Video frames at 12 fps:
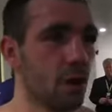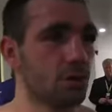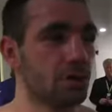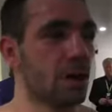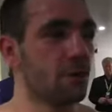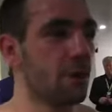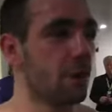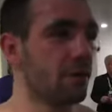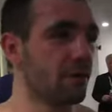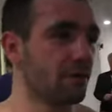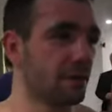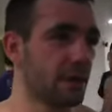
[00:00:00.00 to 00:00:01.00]
I was loading up
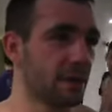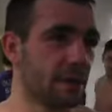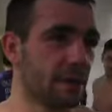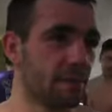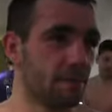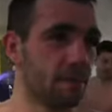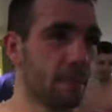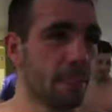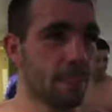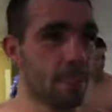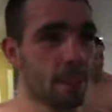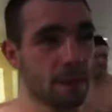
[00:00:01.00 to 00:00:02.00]
with everything, and then
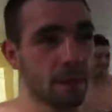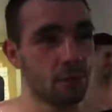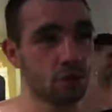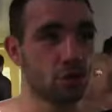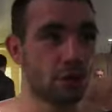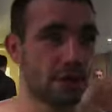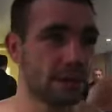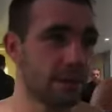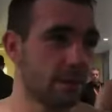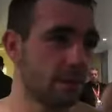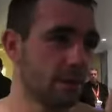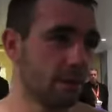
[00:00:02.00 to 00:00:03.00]
he was
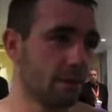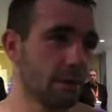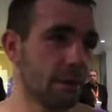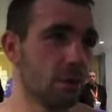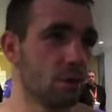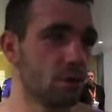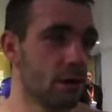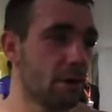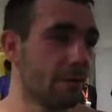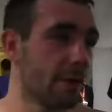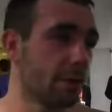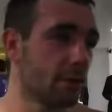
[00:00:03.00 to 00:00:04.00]
tricky. He knew his way
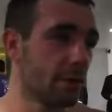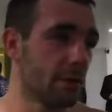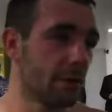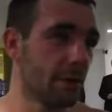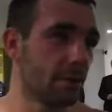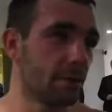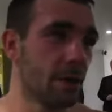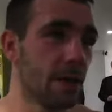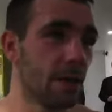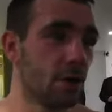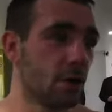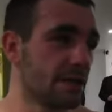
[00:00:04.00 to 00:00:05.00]
around the ring, and then
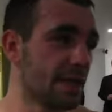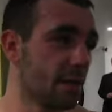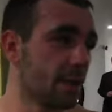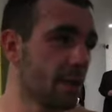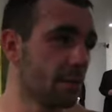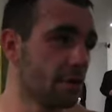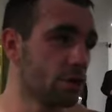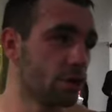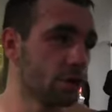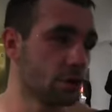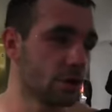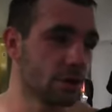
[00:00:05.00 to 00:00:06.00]
he knew how to get away the big
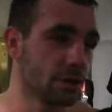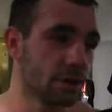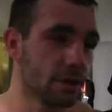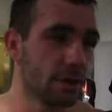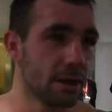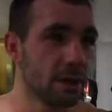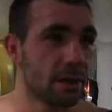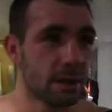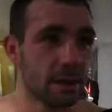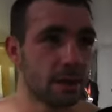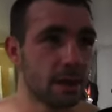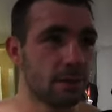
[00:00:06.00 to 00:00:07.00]
shots, and
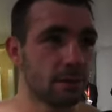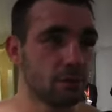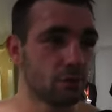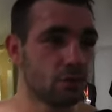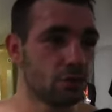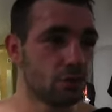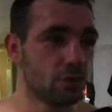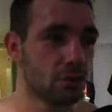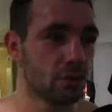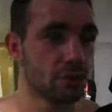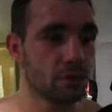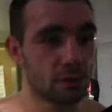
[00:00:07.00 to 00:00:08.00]
he
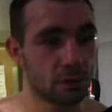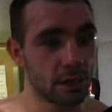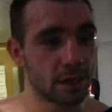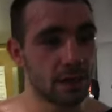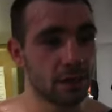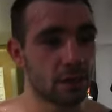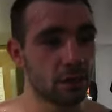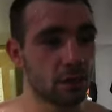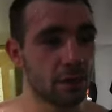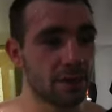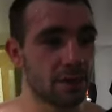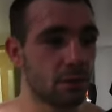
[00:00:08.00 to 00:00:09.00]

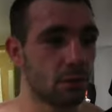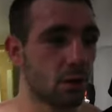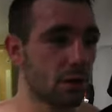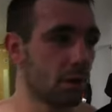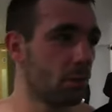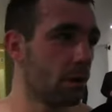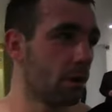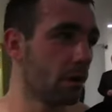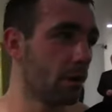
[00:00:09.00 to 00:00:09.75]
knew when to work and